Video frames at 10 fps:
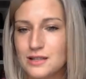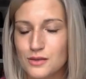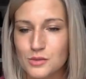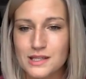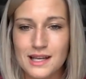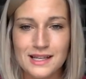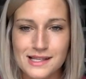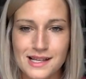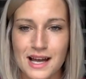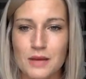Zoom is like
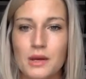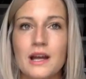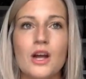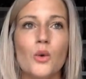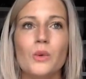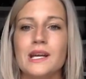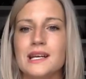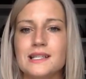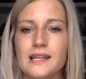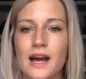Skype. We
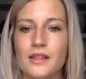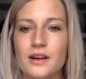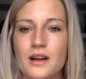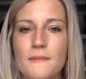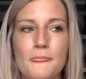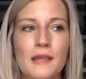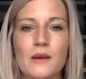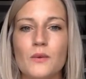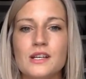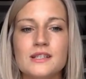get together
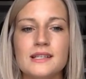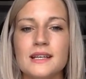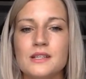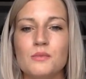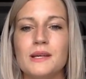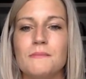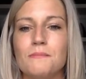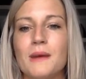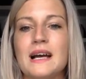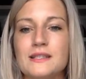and we just get to be
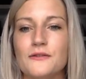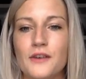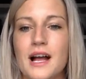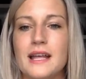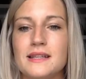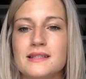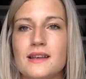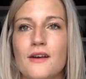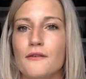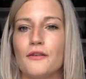best friends
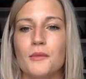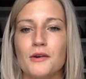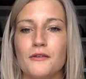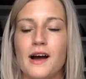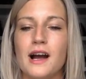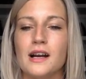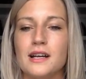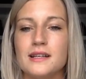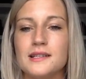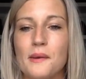from afar.
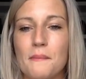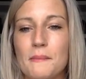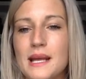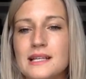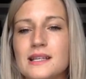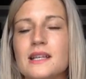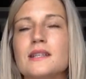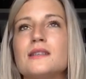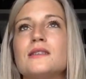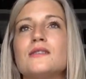It is amazing. It
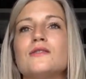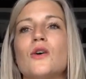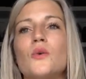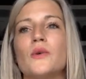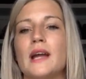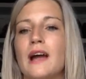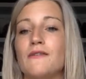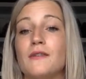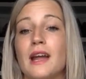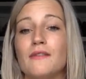is so great. I've
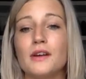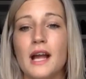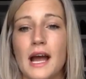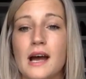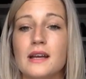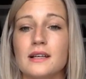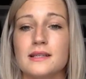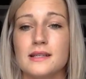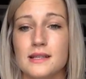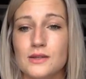never had a
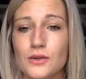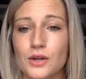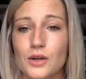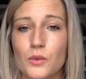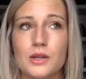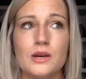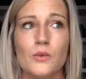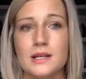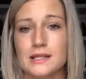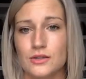sisterhood where there
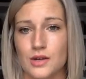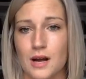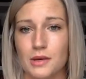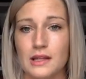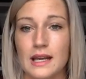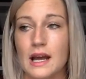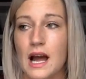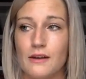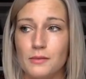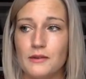wasn't drama. Like,
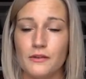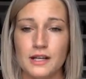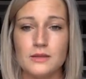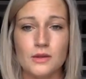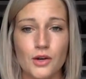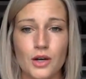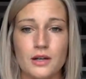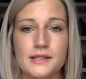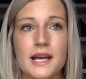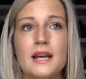I've been friends with
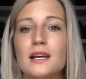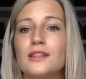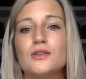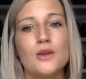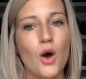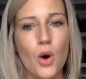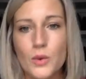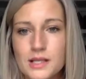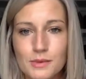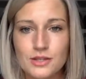girls and there's
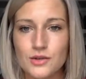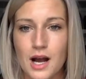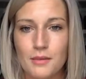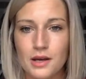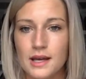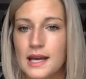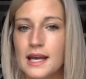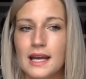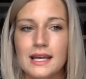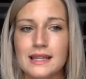always been drama.
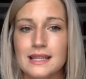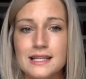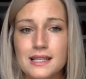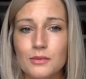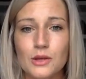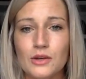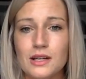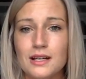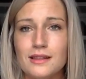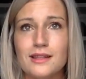And in this
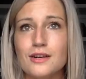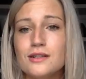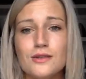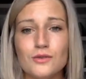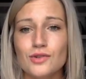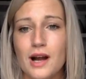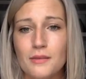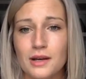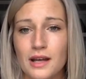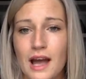community, there's no
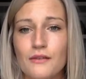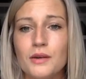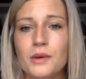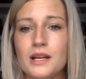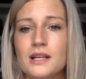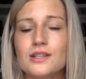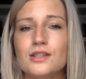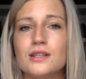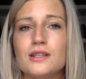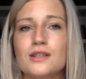drama. Everybody is
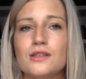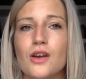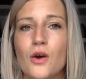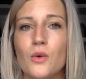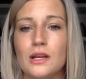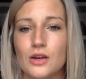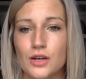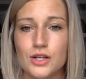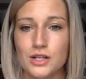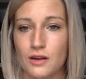just so
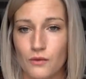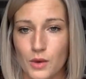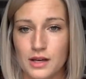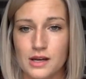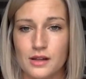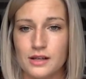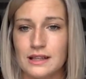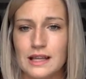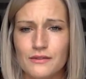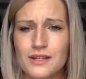encouraging of one another,
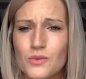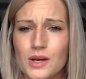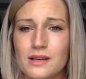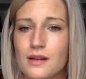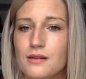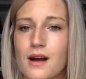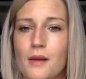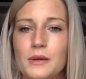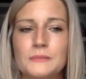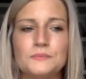lifting one another
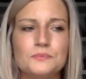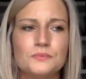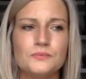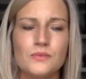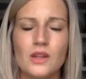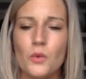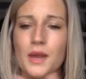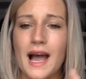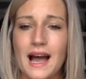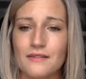up.
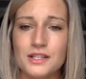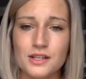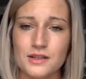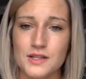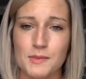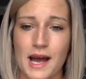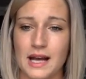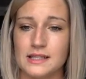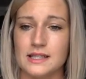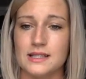We have each other's
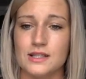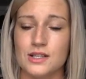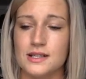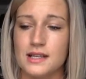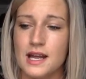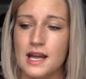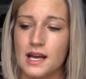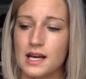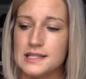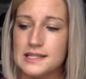backs. It's just
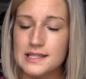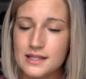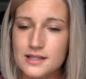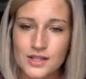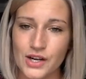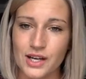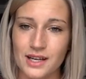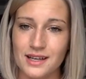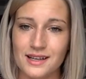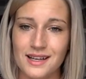a
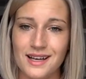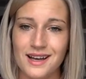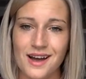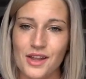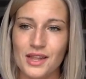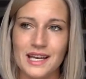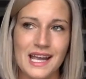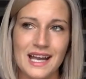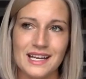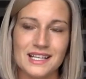sisterhood unlike
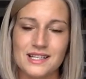any.